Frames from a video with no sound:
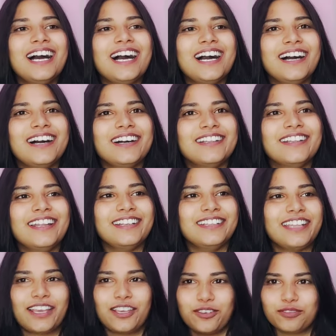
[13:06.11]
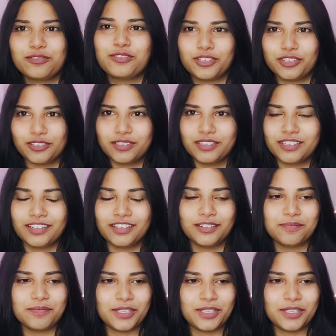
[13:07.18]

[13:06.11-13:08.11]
that thank you for all